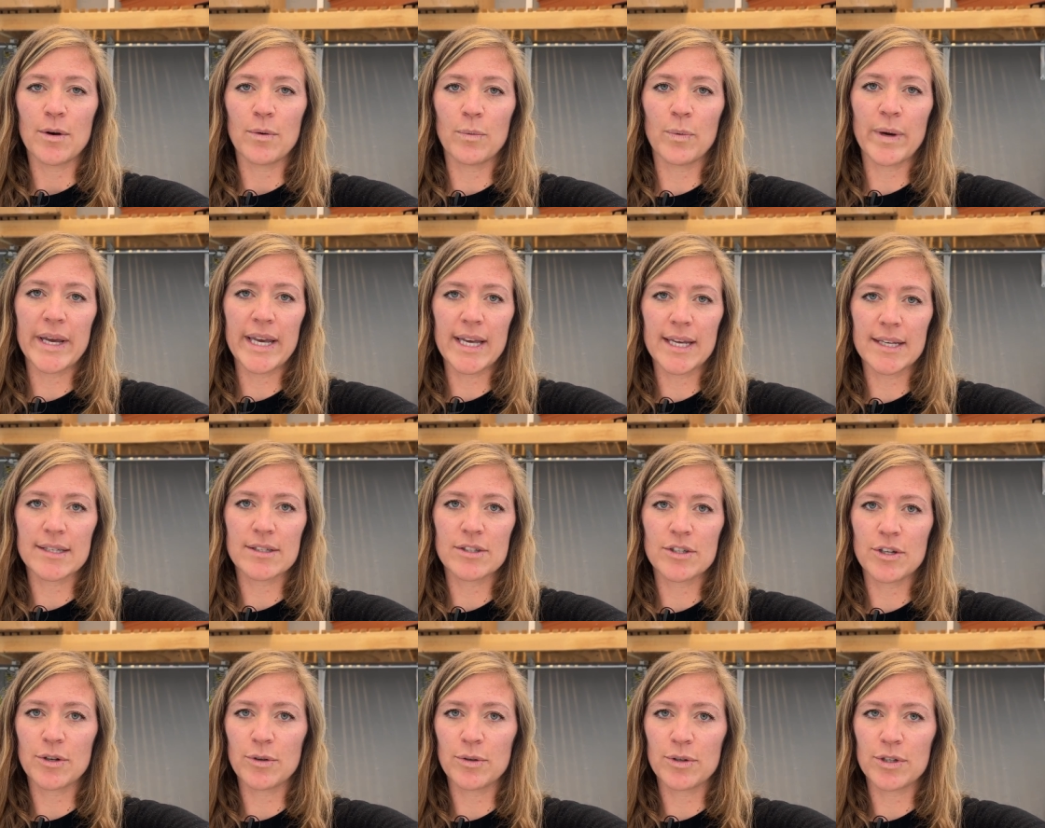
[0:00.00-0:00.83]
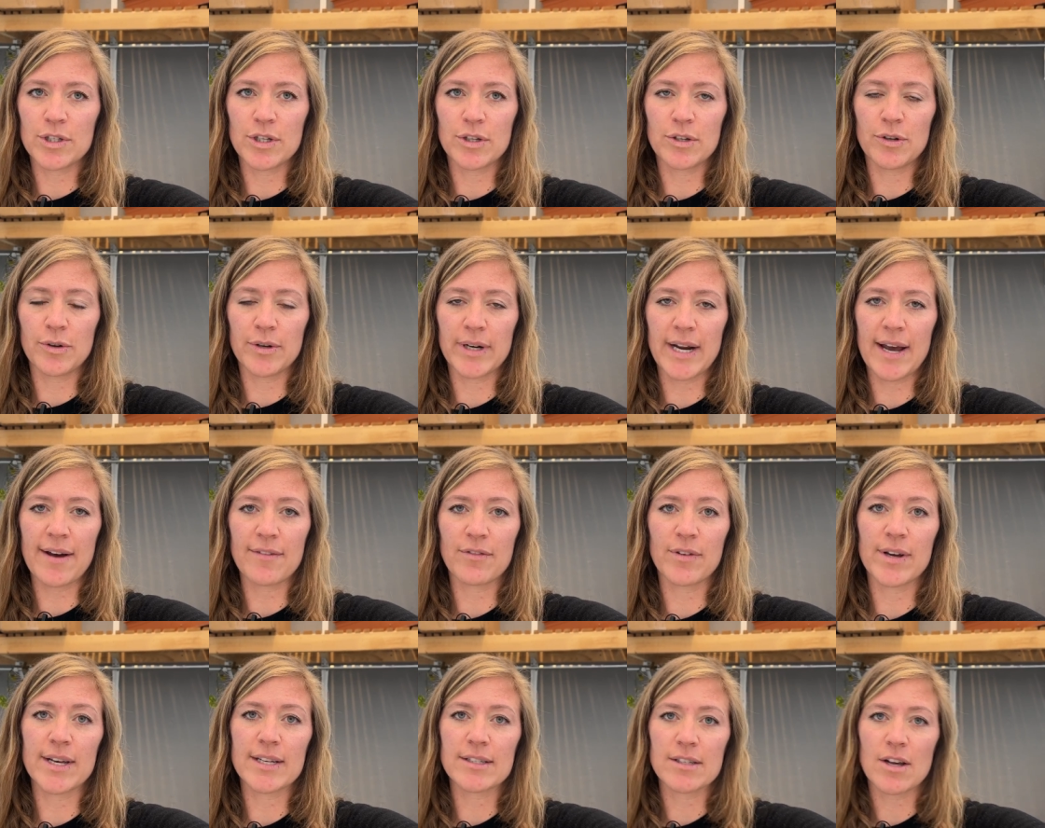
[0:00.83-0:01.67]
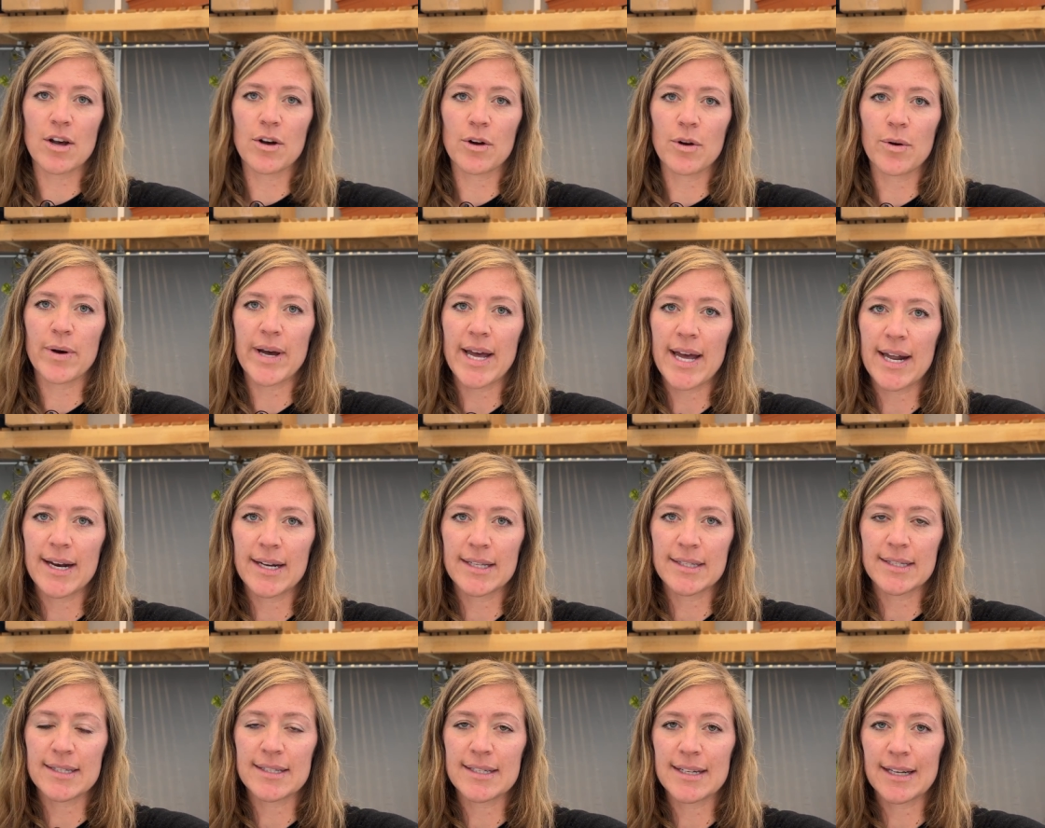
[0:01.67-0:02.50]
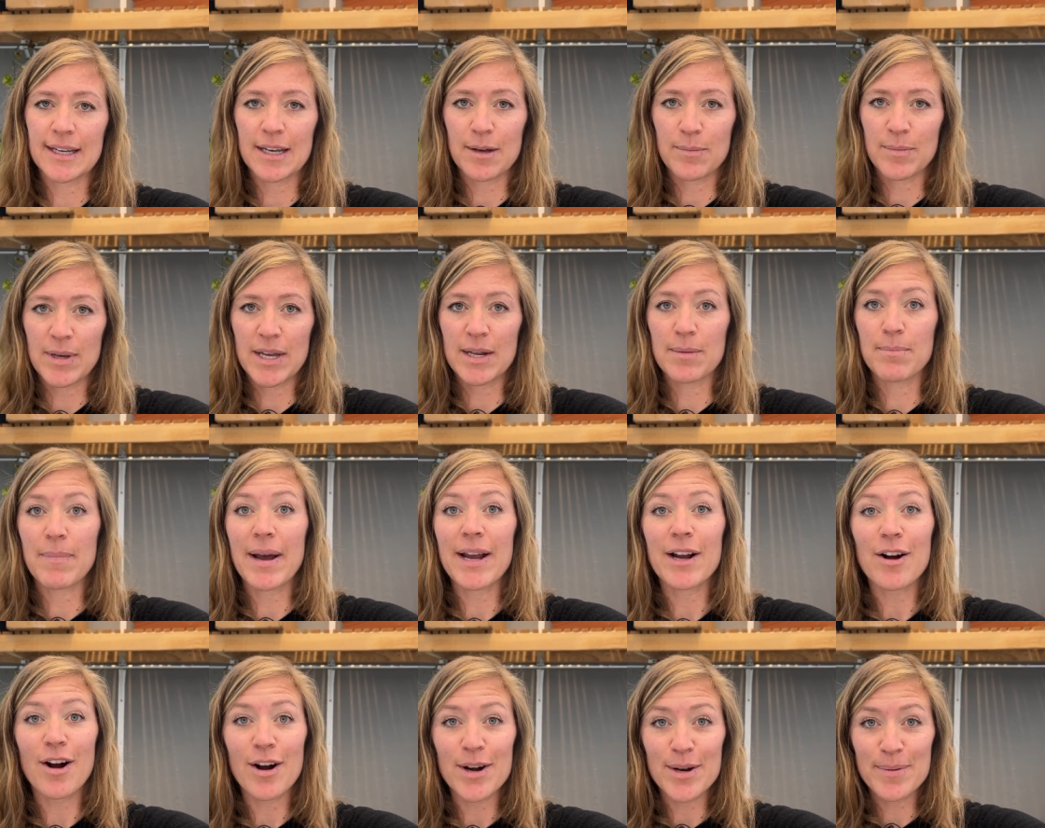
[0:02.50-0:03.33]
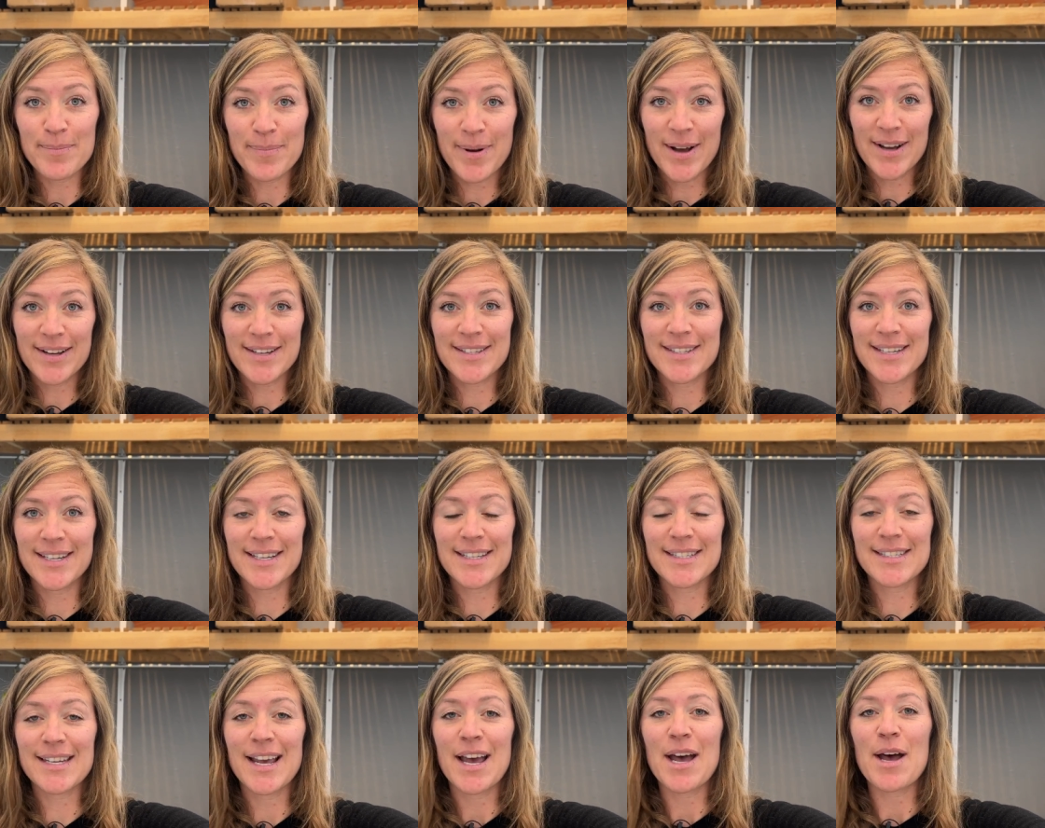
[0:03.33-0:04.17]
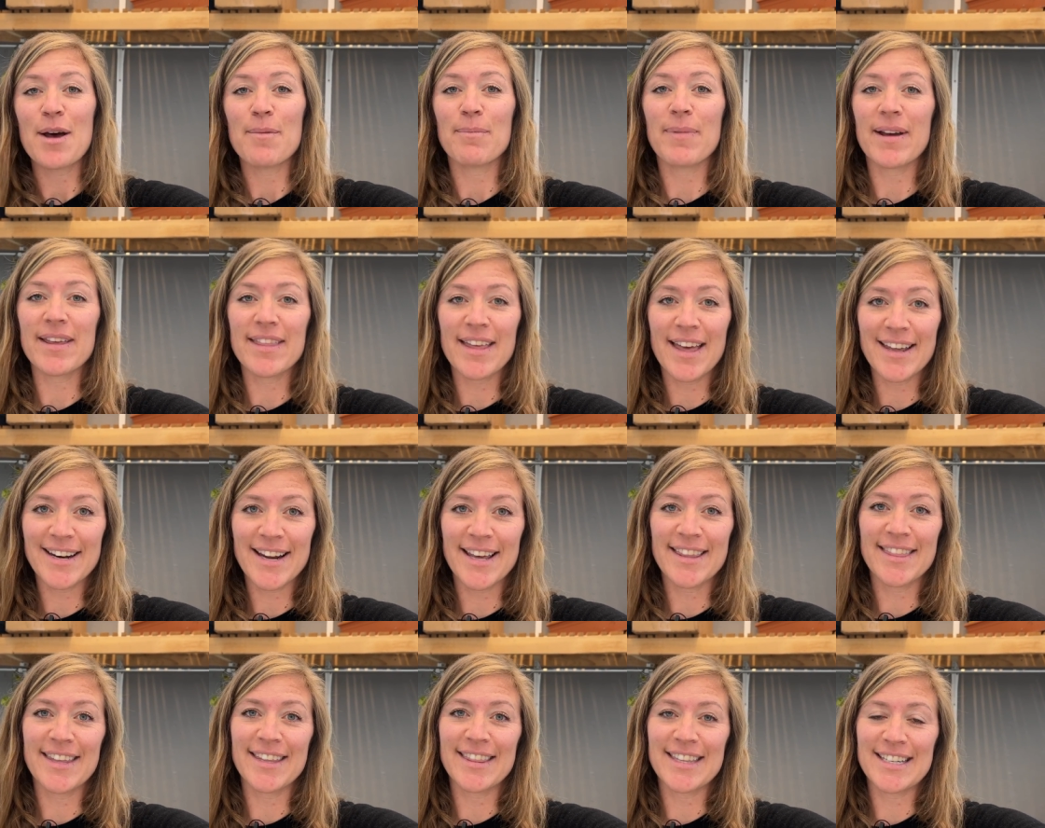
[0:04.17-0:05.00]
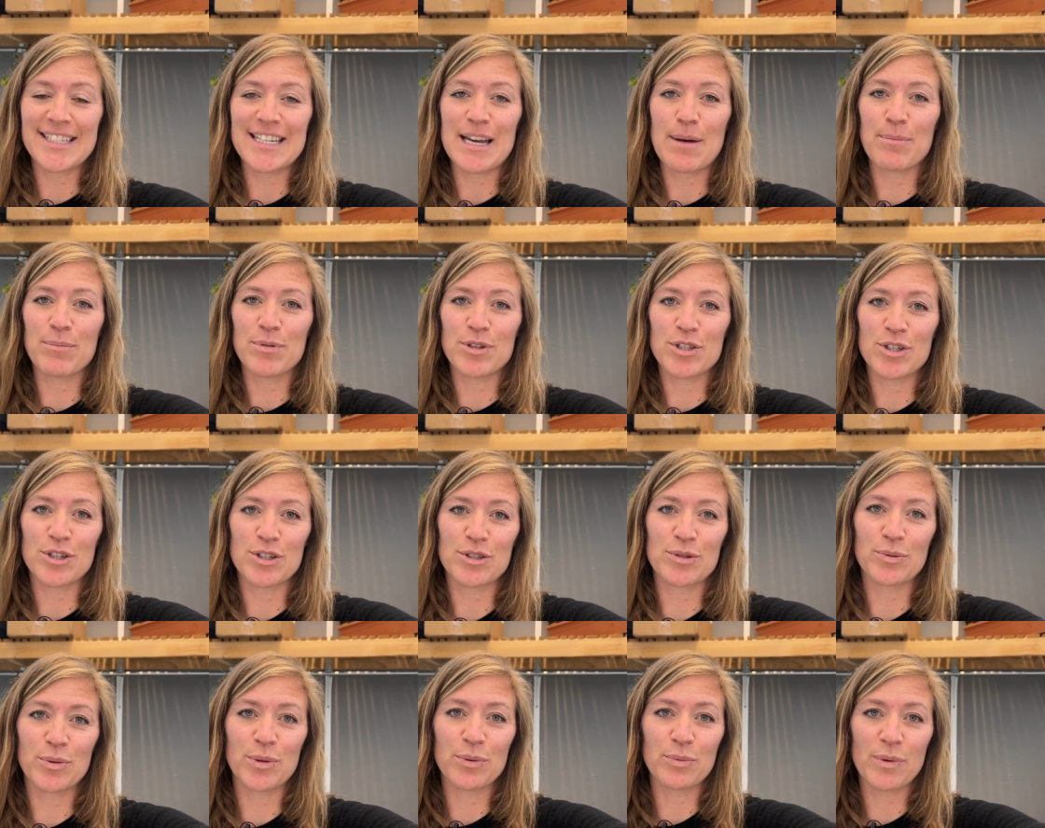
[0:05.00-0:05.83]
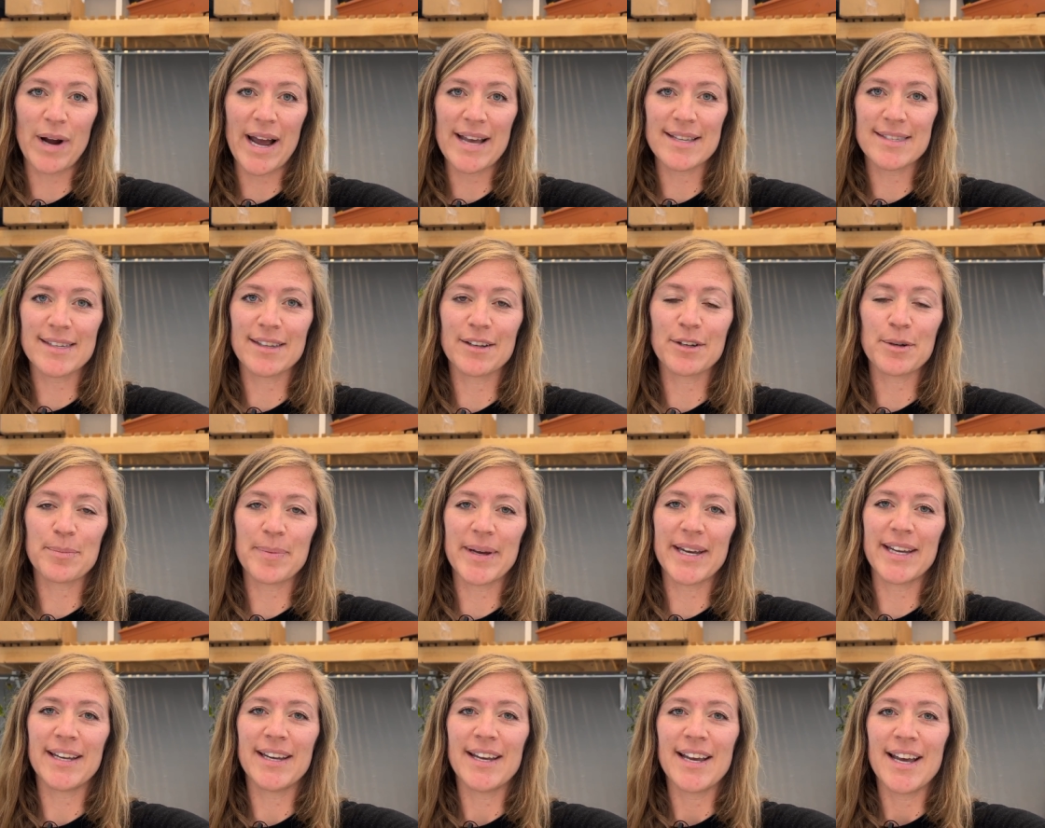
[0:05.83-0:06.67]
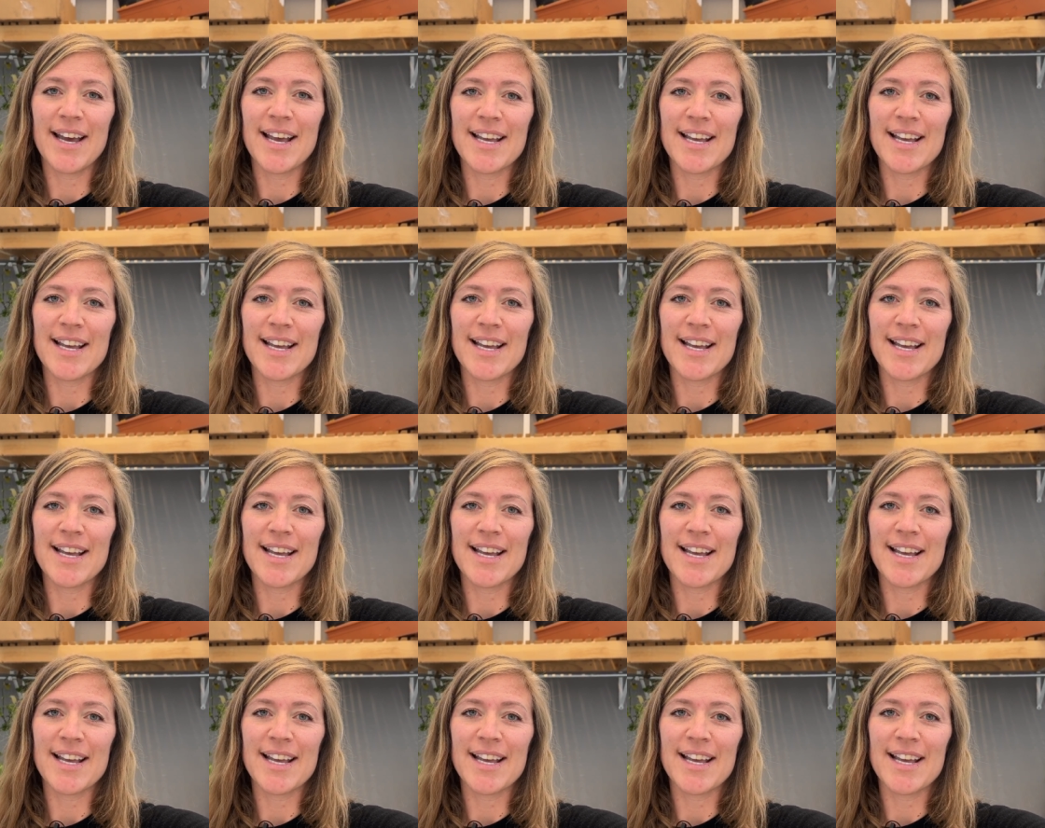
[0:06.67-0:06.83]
weeks, two to two and a half weeks, I'll go ahead and stick them in my garden boxes. By then, I think the temperatures will rise a little bit.